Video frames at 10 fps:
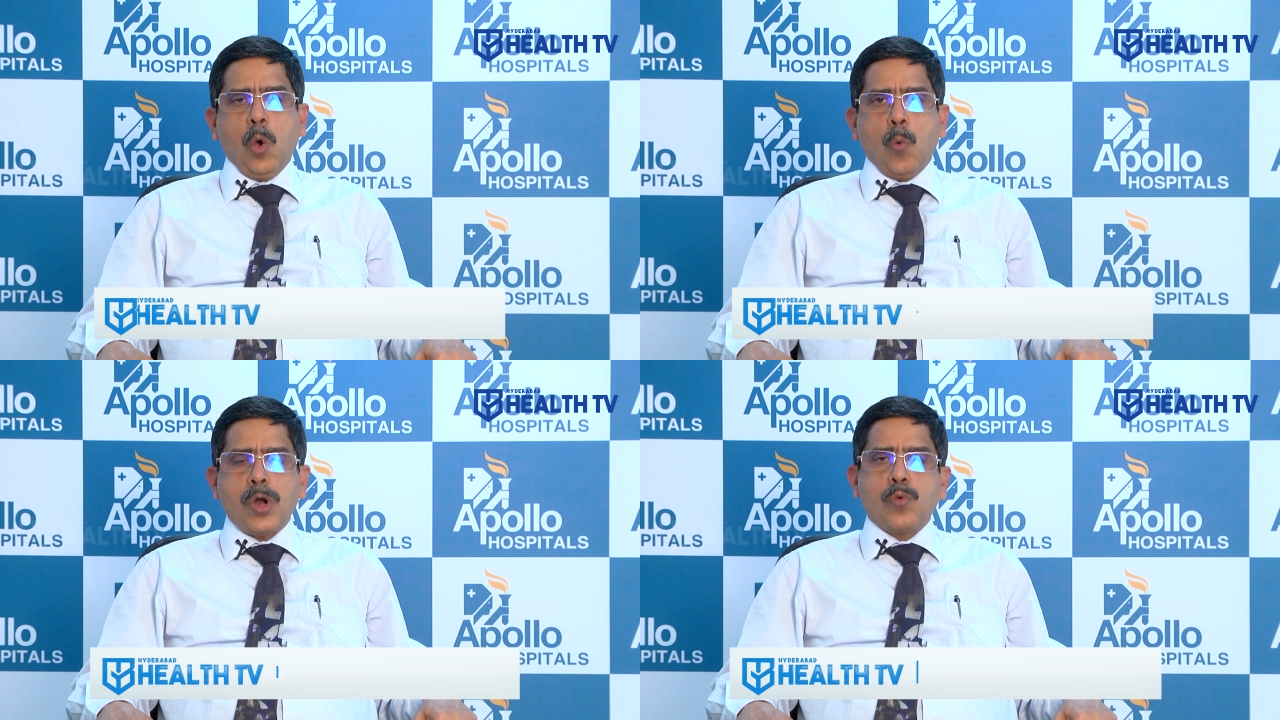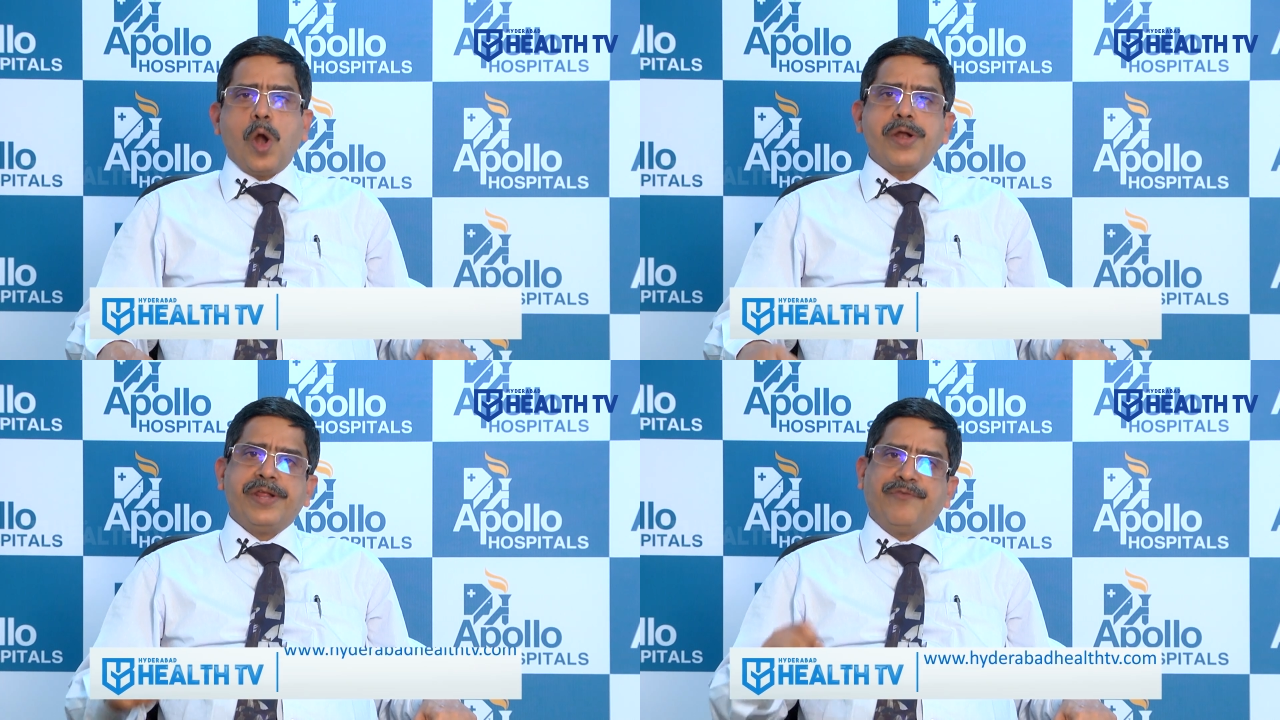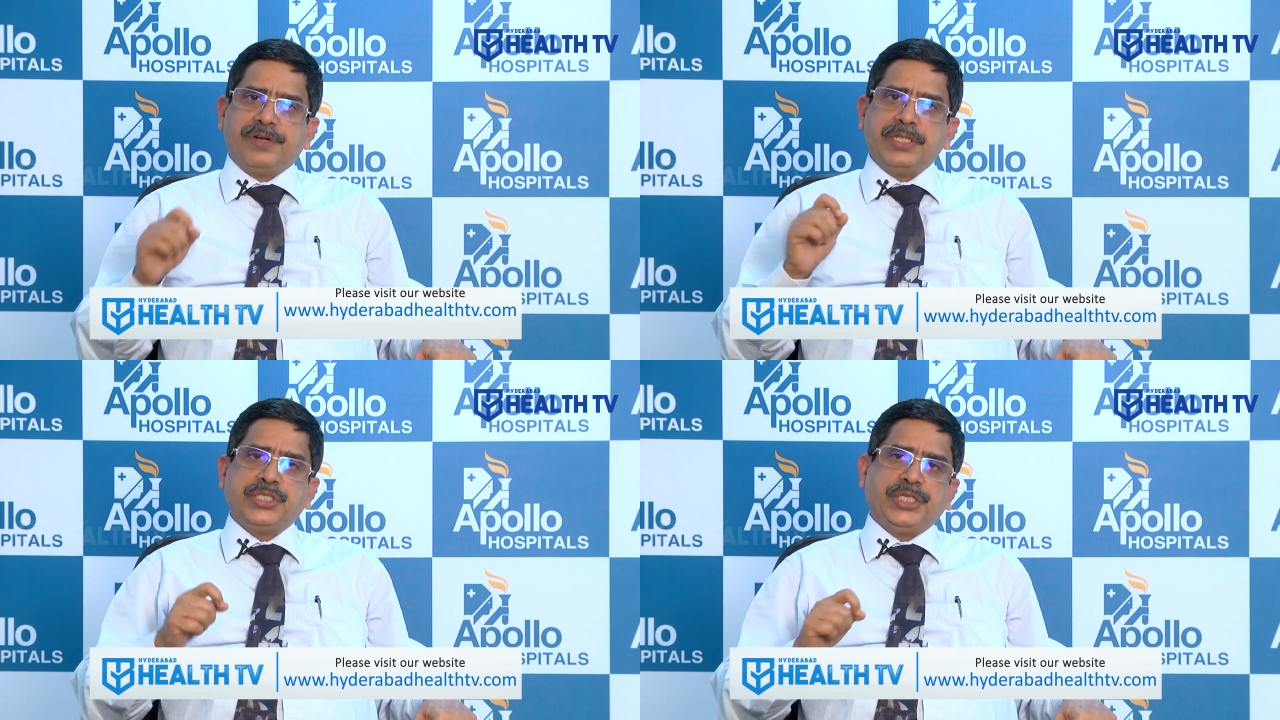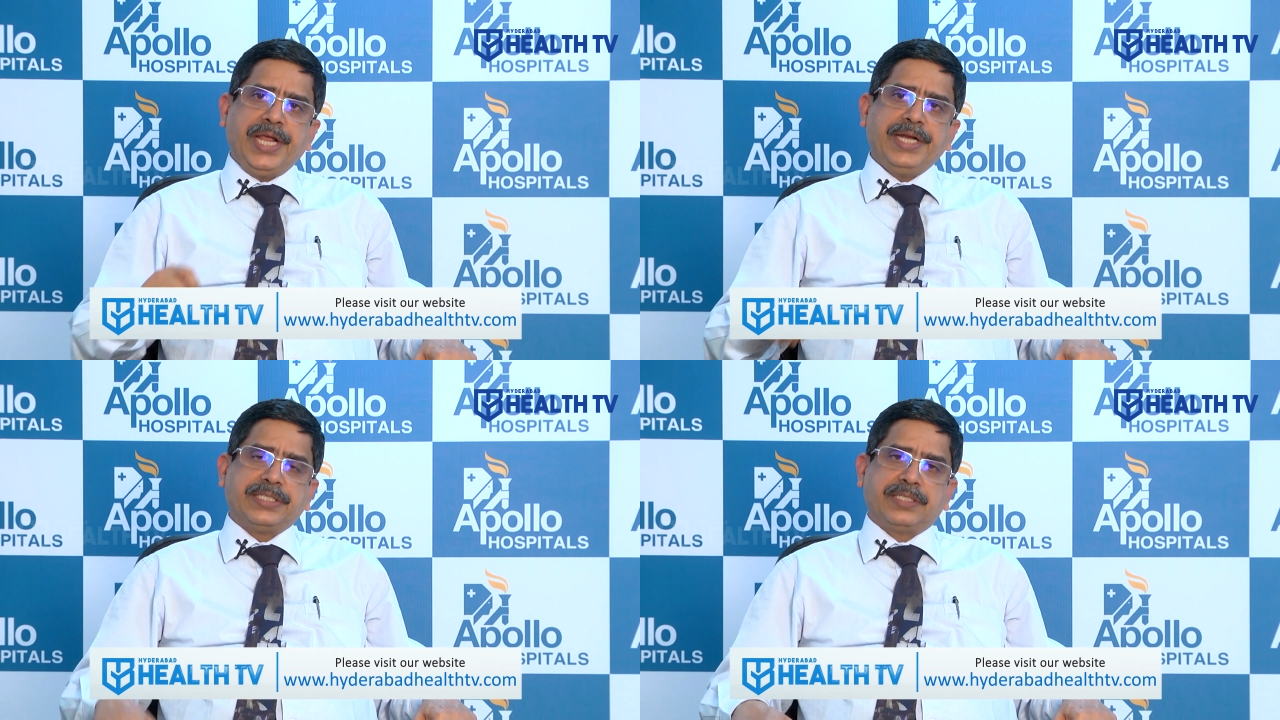What
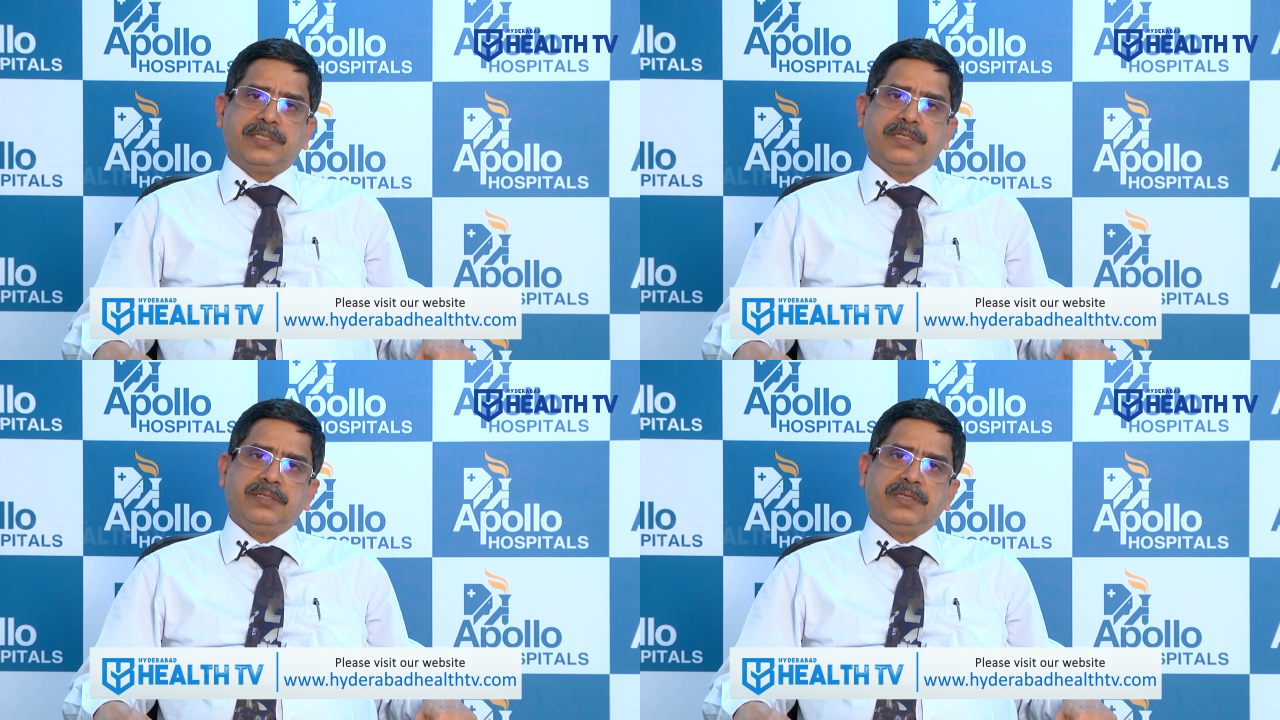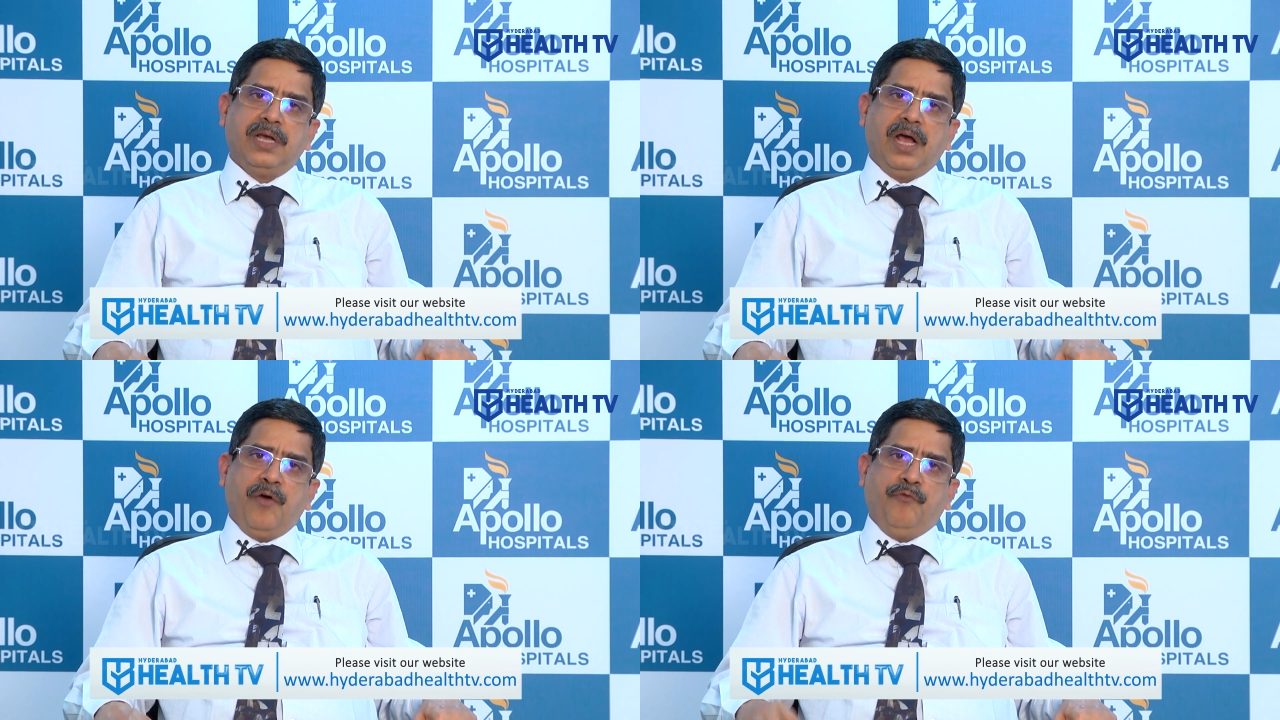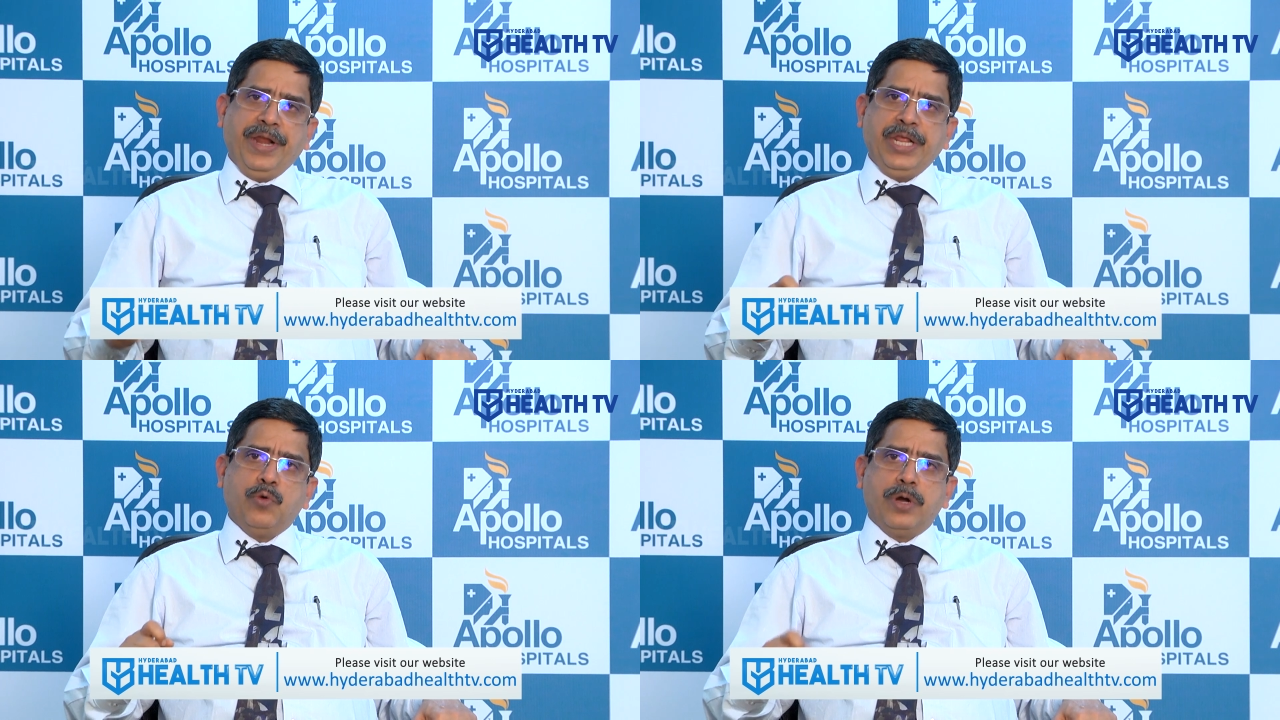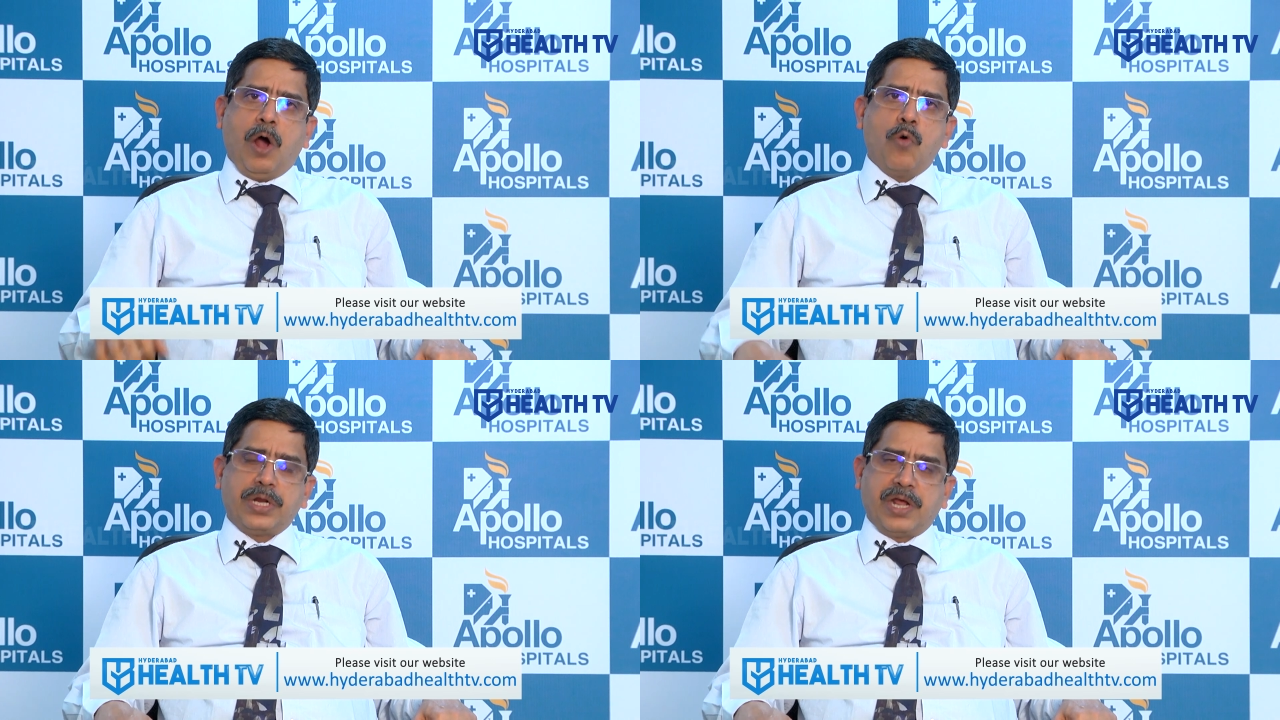differentiates a very good
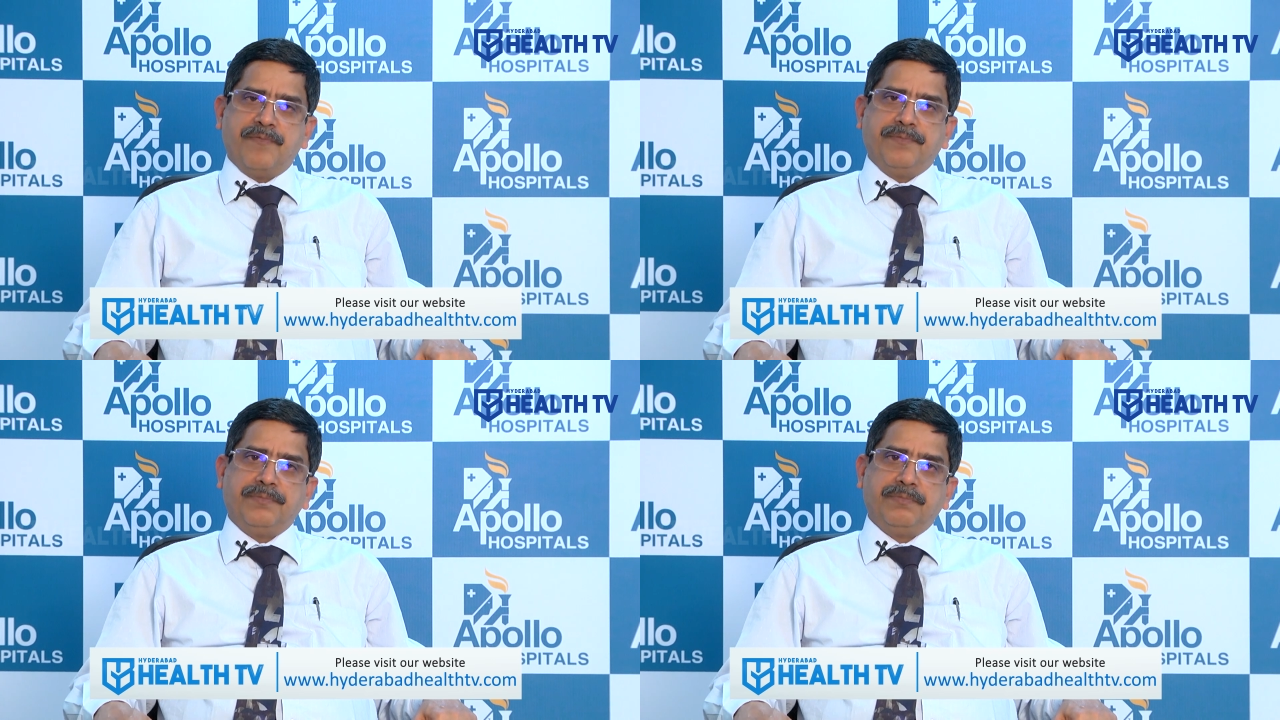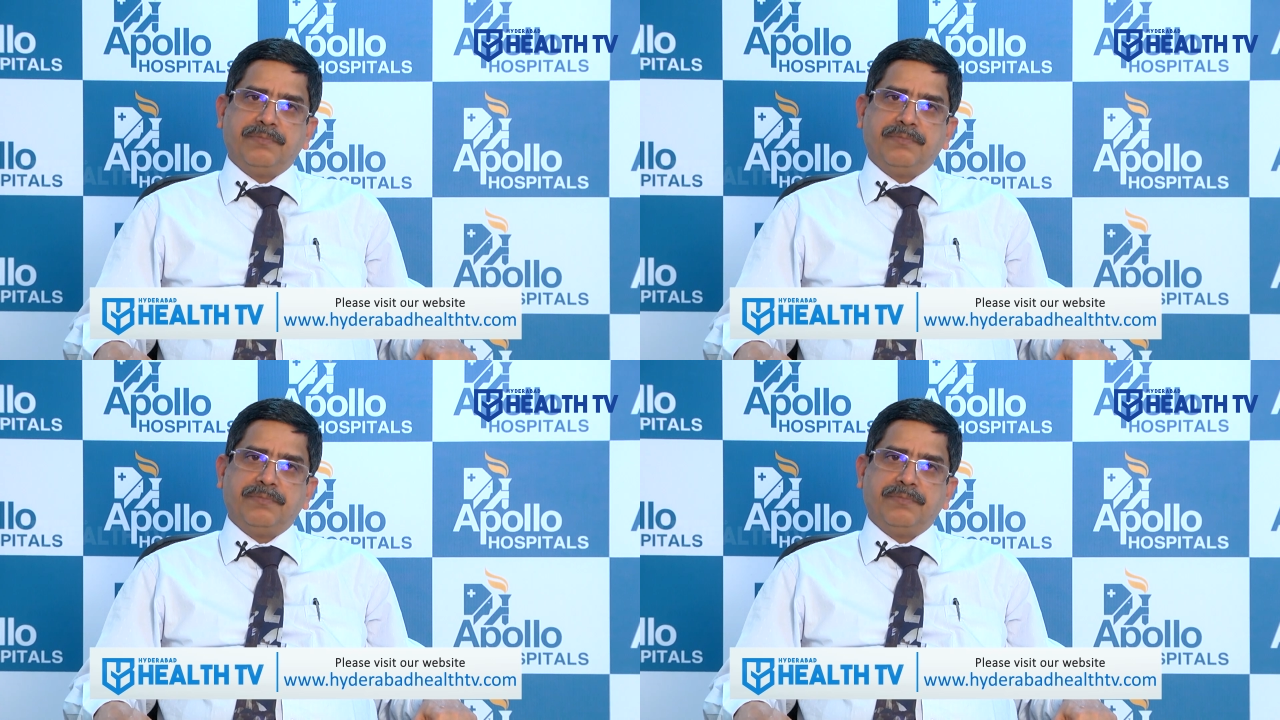outcome